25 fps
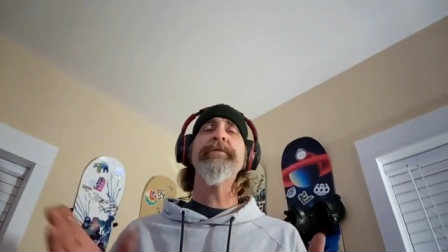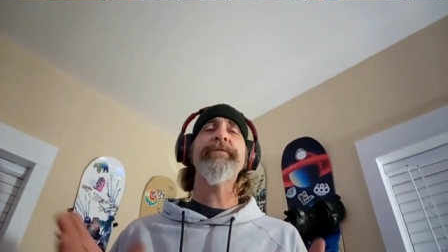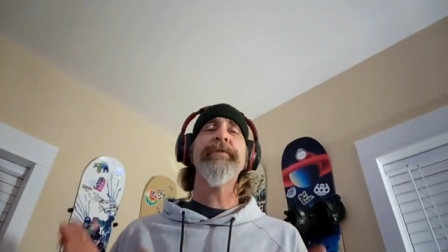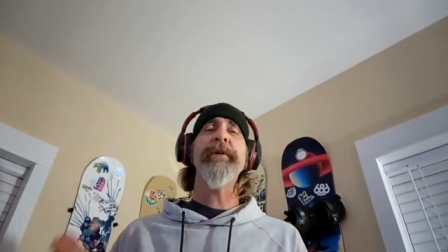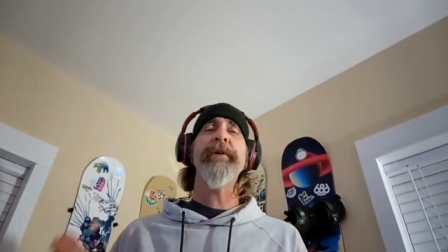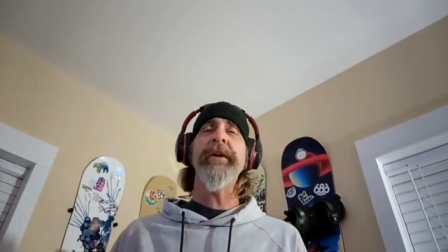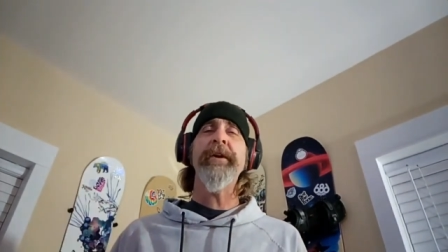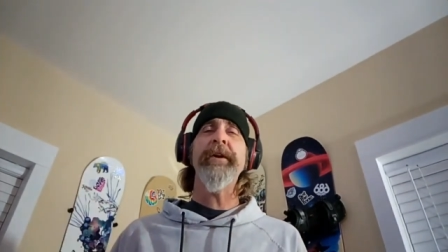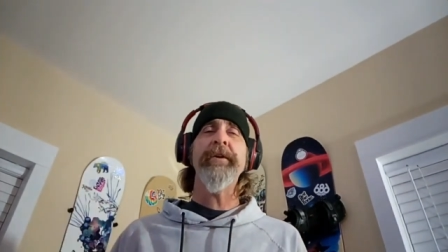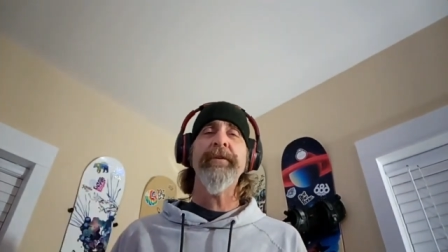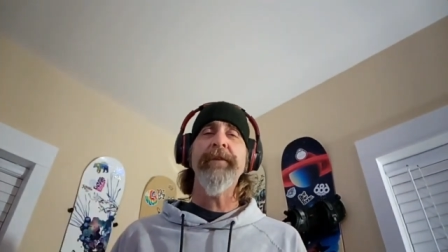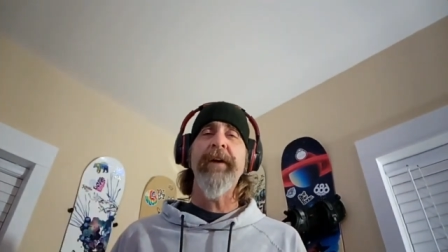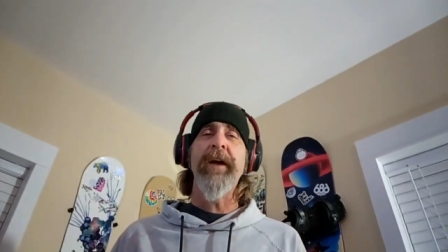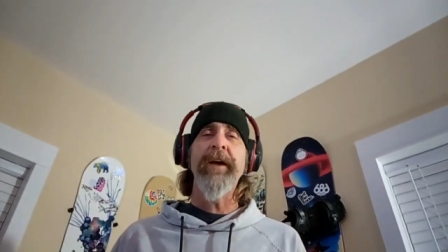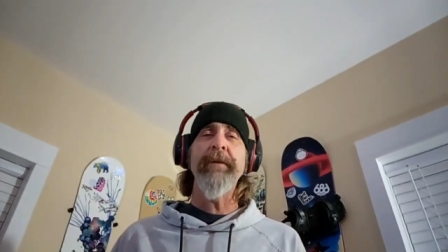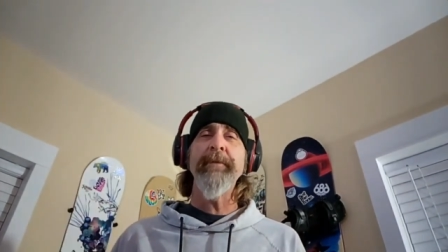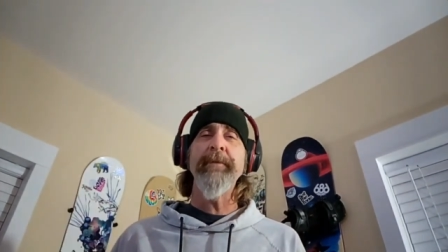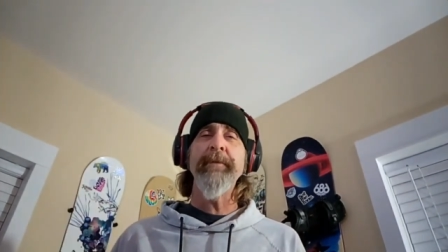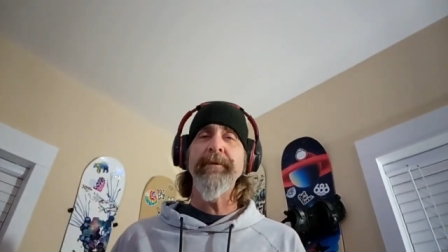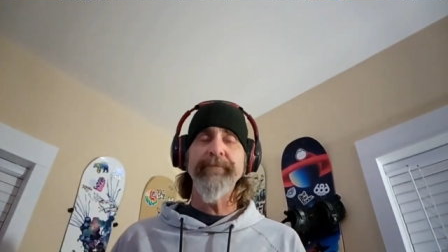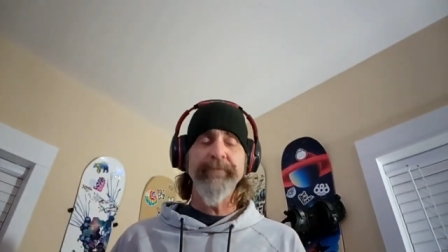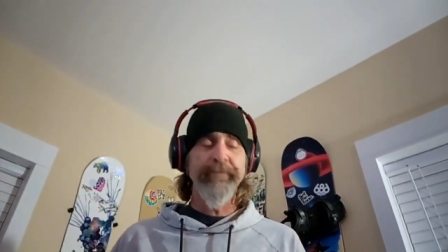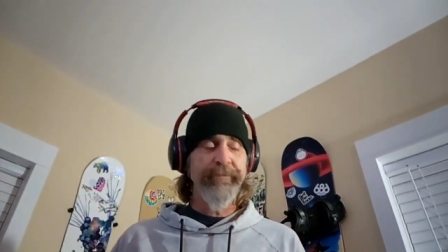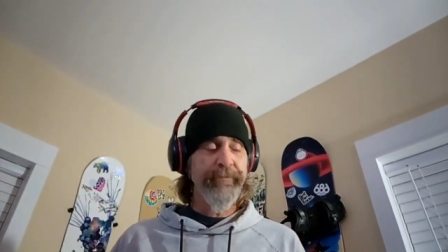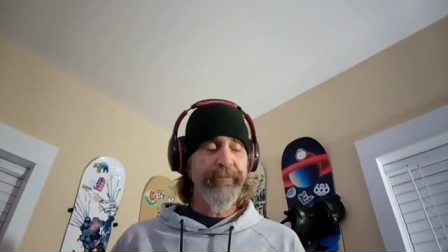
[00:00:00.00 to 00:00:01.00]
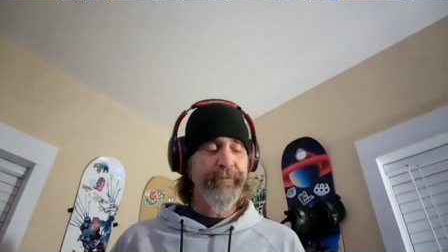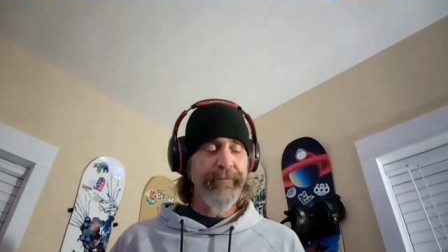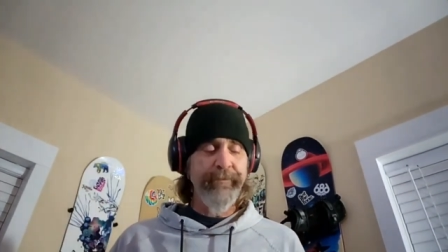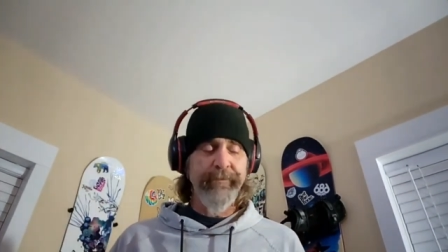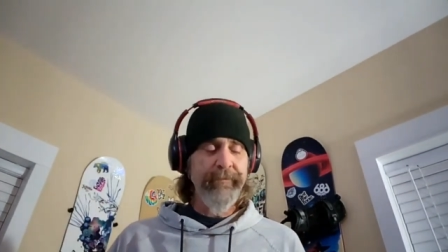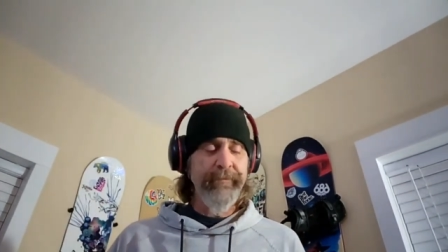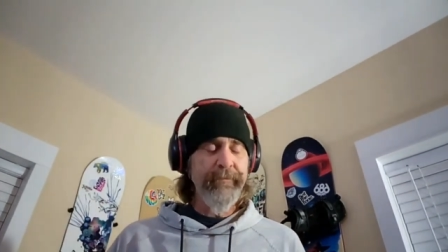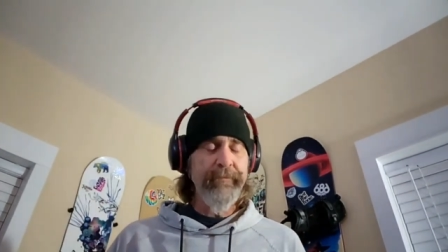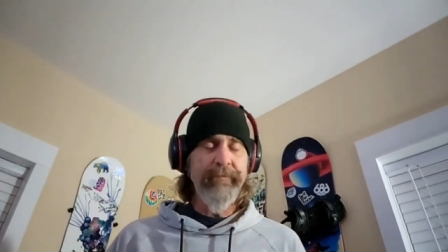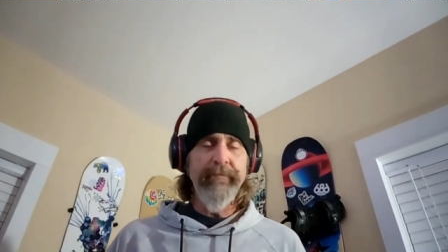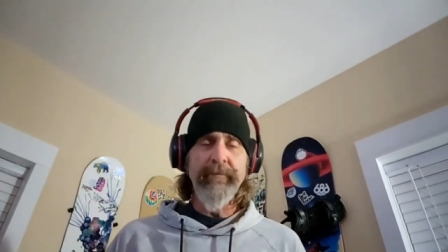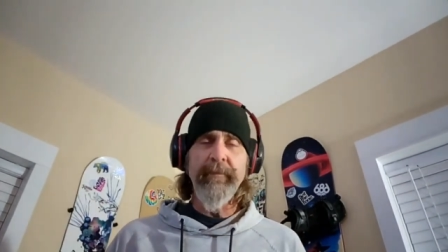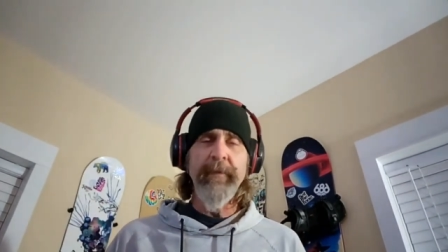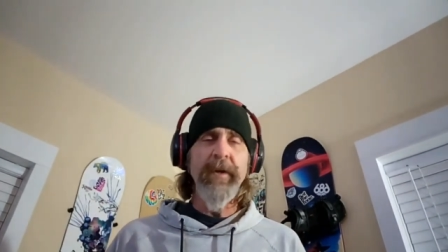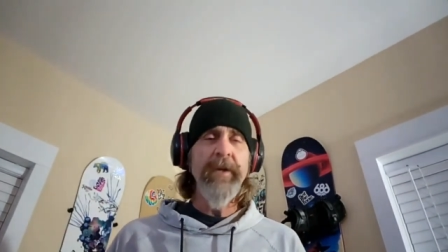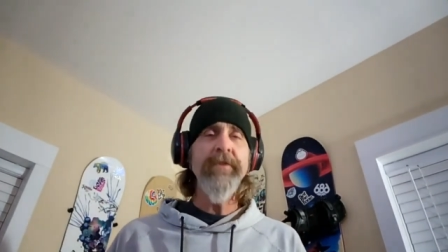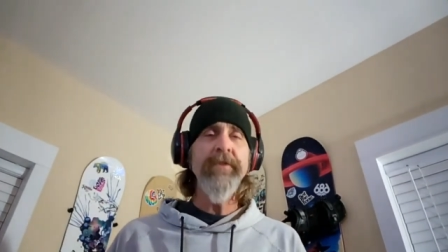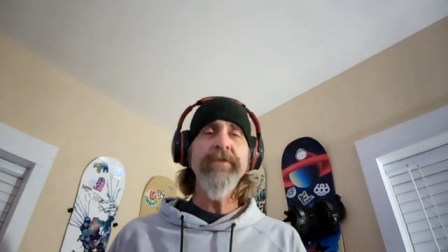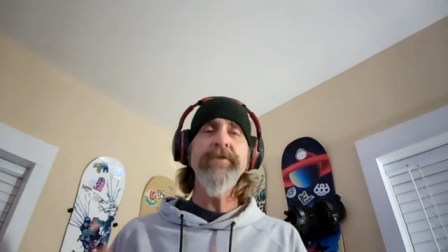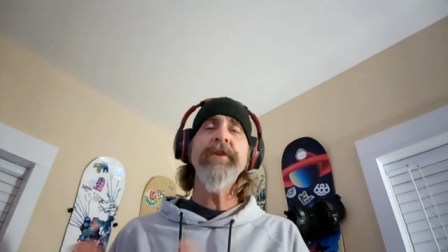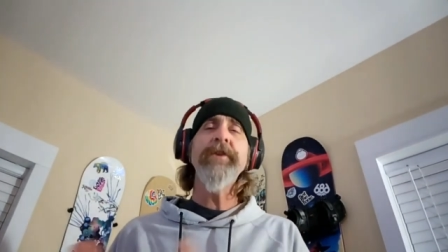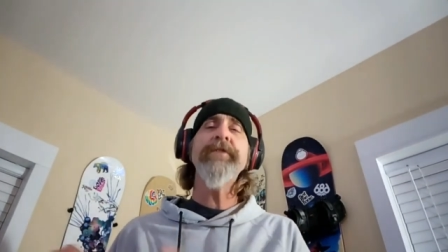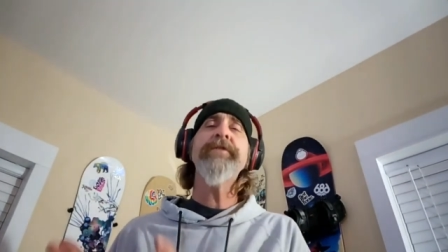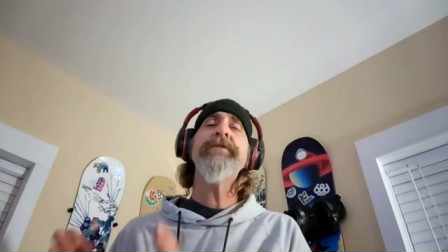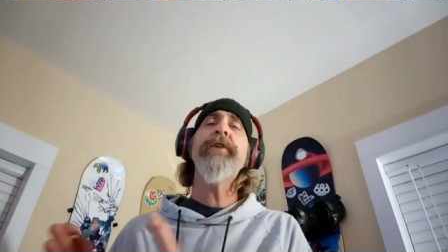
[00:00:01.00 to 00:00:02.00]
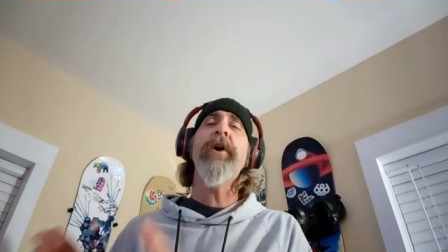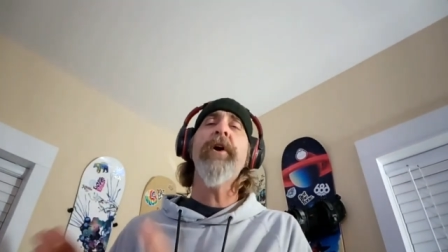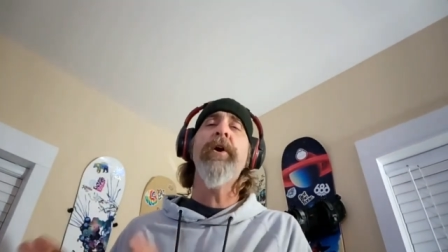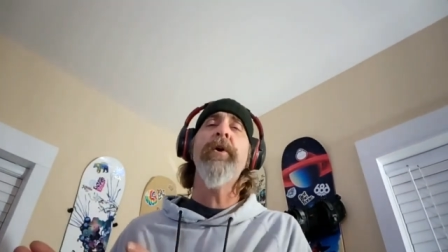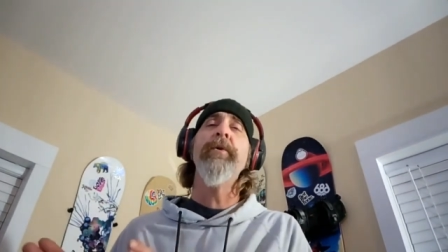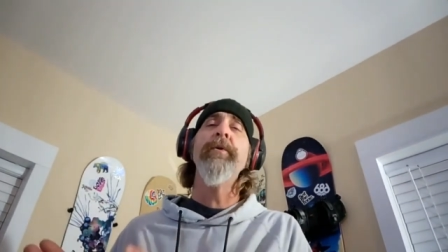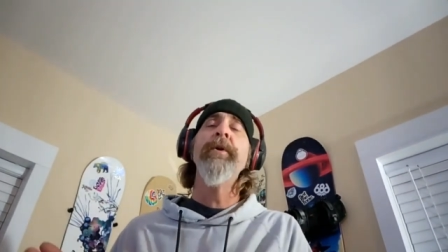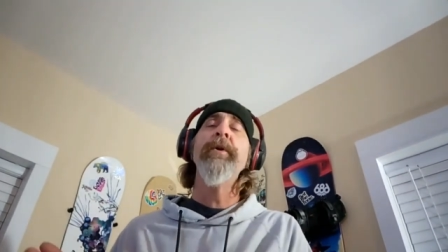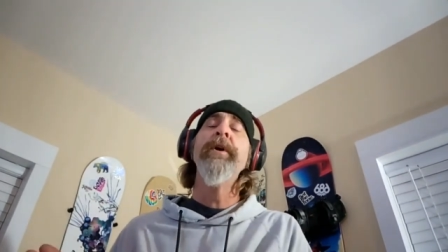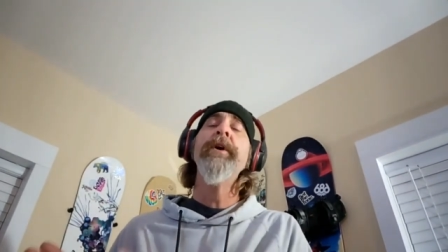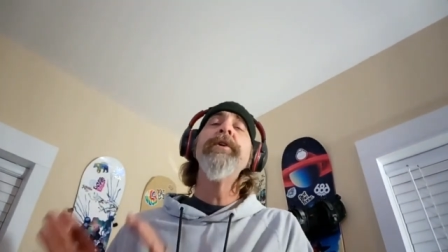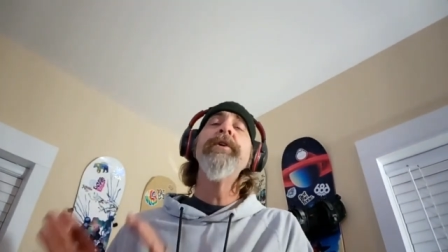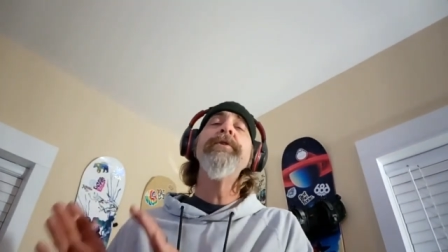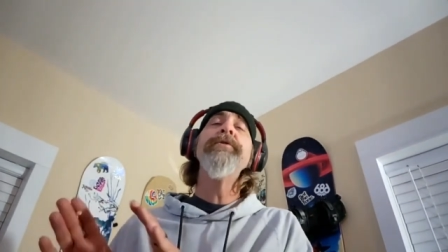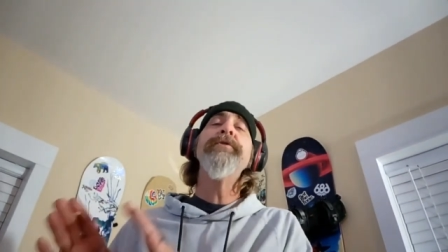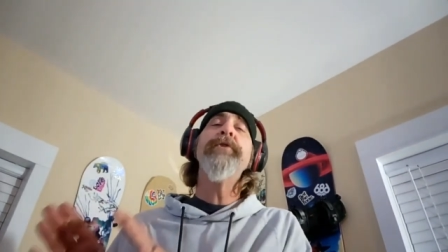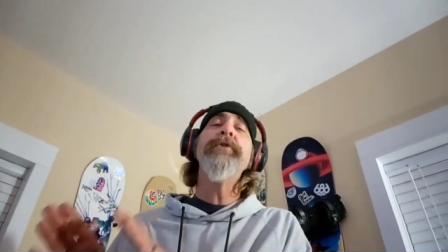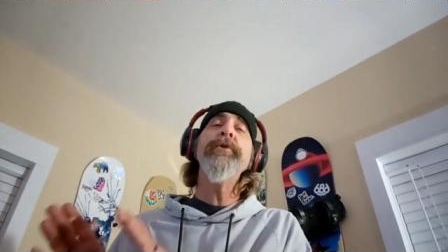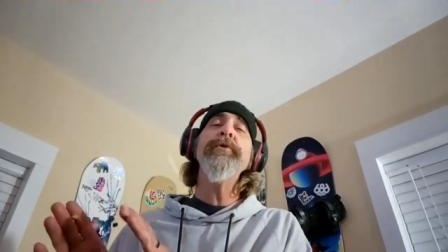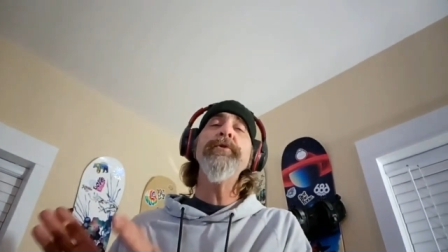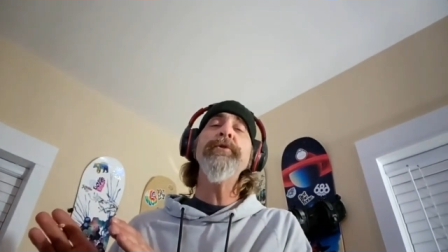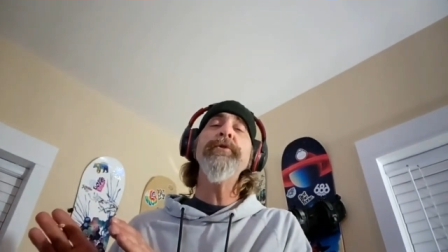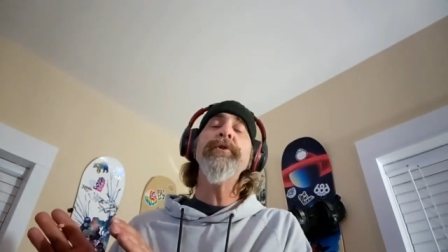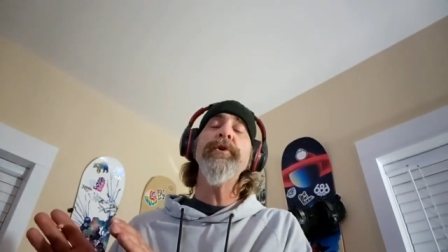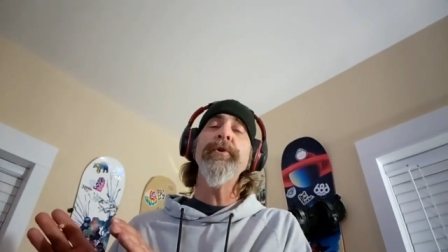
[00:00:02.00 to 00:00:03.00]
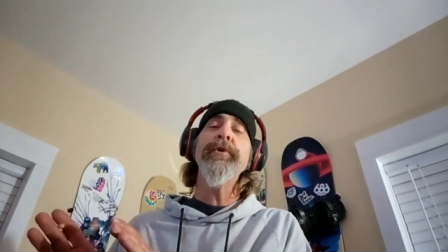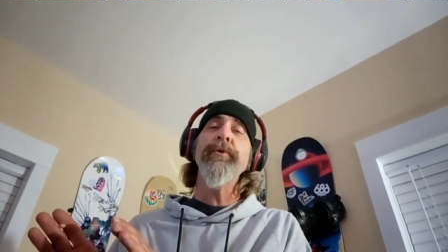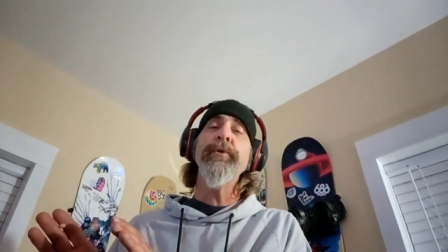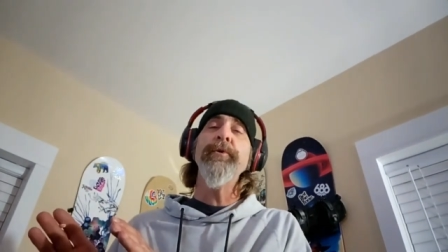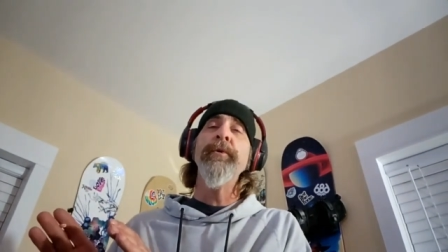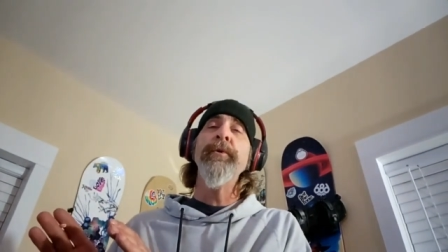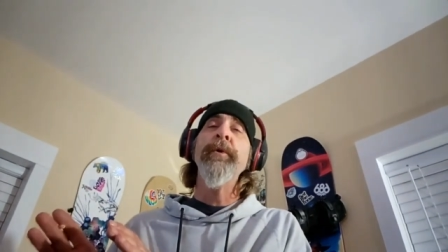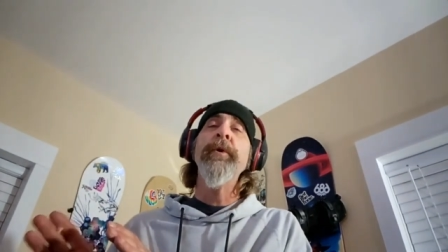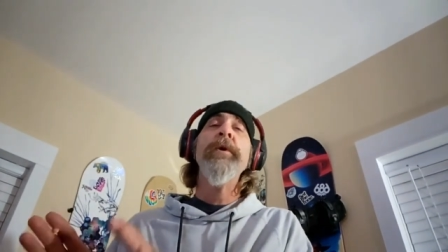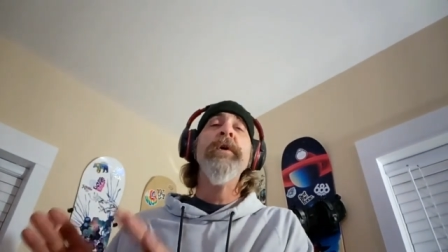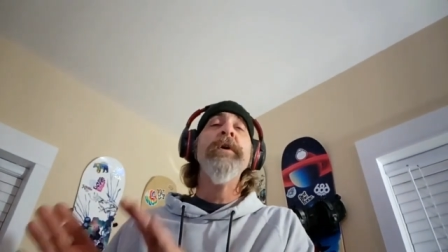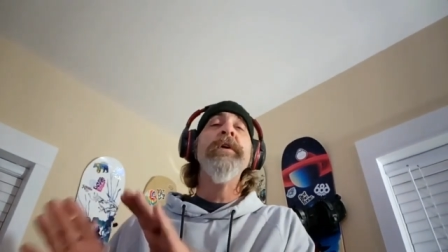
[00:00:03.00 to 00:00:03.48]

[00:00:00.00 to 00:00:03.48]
do it for entertainment. Just don't. Do you.